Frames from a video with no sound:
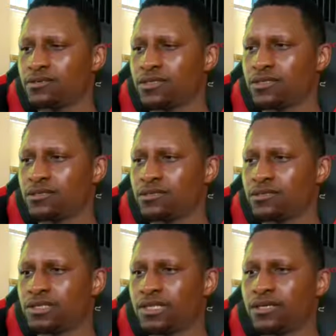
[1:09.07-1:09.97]
on.
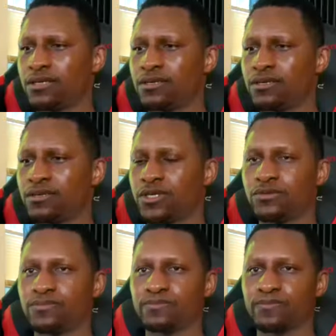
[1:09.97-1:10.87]
There we go.
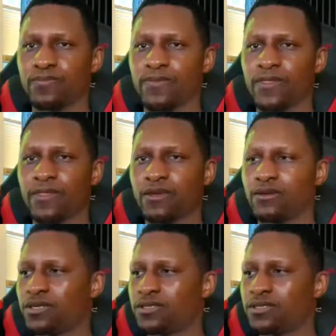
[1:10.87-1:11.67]
All right,